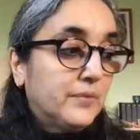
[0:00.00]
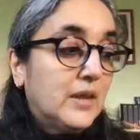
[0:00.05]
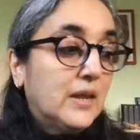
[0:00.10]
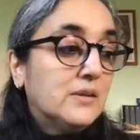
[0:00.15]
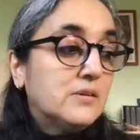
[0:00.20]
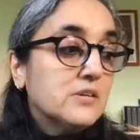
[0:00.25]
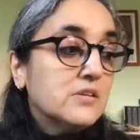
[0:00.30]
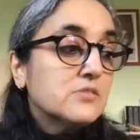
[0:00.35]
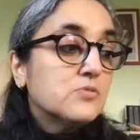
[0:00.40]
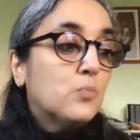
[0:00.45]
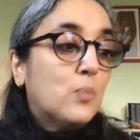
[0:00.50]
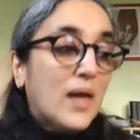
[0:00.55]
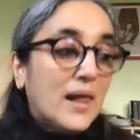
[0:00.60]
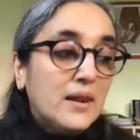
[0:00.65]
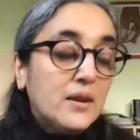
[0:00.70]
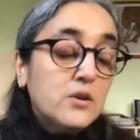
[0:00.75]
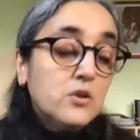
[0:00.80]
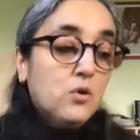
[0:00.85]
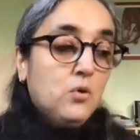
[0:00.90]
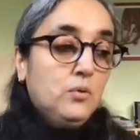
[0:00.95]
It is
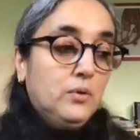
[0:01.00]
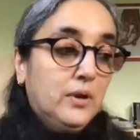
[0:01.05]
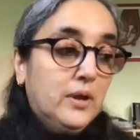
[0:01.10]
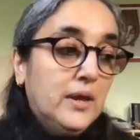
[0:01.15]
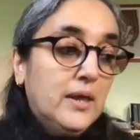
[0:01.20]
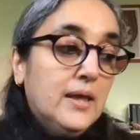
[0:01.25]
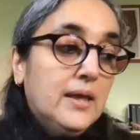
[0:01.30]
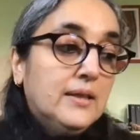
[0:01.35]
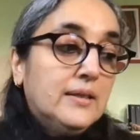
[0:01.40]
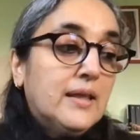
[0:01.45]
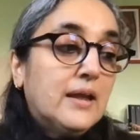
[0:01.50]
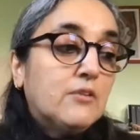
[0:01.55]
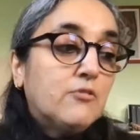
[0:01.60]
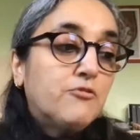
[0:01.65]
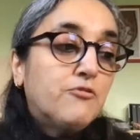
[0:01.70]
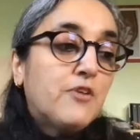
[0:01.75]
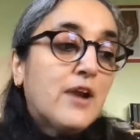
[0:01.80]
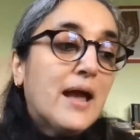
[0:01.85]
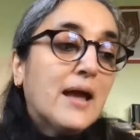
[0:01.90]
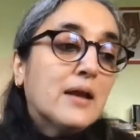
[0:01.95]
well known that
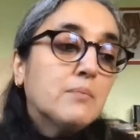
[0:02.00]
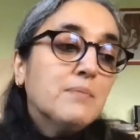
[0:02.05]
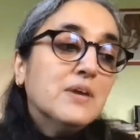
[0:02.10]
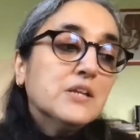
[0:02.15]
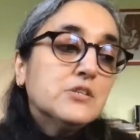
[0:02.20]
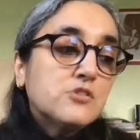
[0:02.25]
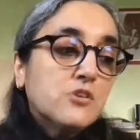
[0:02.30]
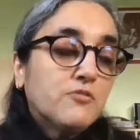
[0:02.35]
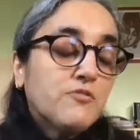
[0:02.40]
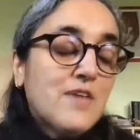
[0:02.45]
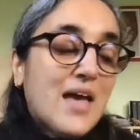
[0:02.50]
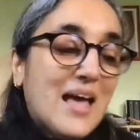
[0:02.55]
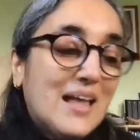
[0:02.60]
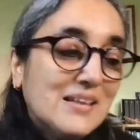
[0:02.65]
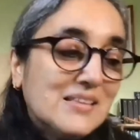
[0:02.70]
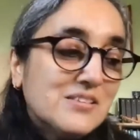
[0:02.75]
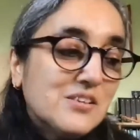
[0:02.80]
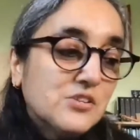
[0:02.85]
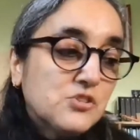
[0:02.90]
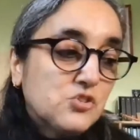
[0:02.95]
fragments of
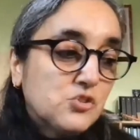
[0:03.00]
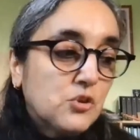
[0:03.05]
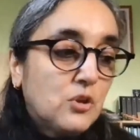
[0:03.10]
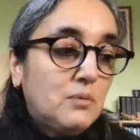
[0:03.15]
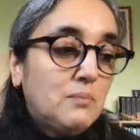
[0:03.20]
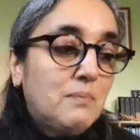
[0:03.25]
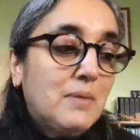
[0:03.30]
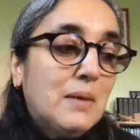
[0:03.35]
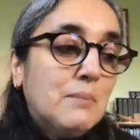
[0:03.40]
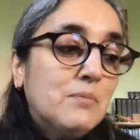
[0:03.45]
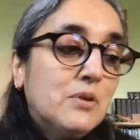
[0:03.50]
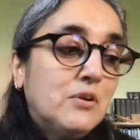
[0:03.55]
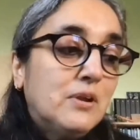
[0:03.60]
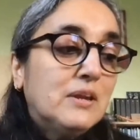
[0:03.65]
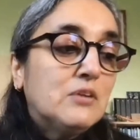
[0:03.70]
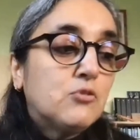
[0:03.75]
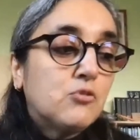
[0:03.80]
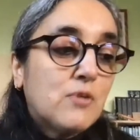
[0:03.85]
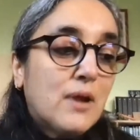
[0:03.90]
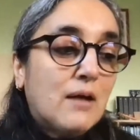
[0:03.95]
ancestral
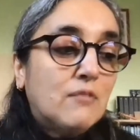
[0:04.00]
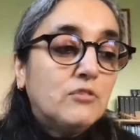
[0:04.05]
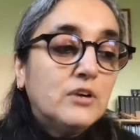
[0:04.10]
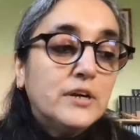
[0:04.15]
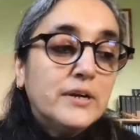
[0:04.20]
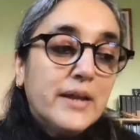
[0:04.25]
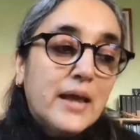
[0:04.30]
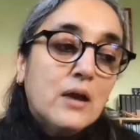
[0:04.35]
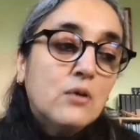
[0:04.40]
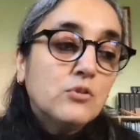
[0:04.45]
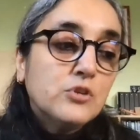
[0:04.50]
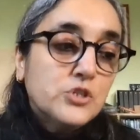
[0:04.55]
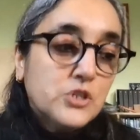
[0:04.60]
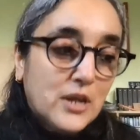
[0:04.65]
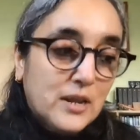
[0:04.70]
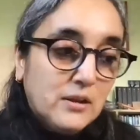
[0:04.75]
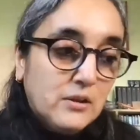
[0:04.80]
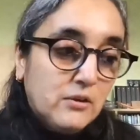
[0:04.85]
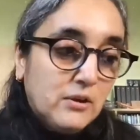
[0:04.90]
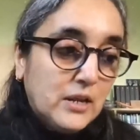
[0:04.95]
memory travel down
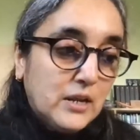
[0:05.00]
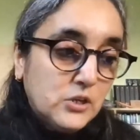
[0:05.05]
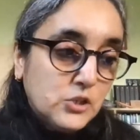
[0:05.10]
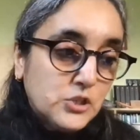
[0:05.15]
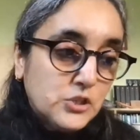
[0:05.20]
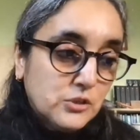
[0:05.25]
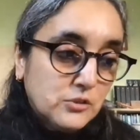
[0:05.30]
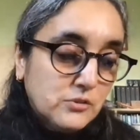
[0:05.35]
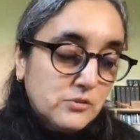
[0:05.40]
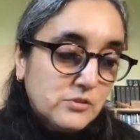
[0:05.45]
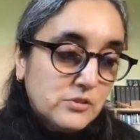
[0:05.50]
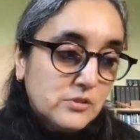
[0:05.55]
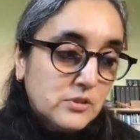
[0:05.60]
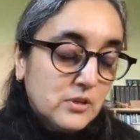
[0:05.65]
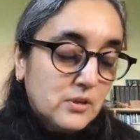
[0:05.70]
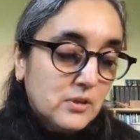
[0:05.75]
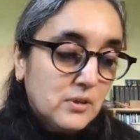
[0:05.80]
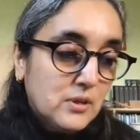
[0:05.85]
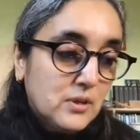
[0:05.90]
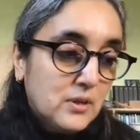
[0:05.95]
generations.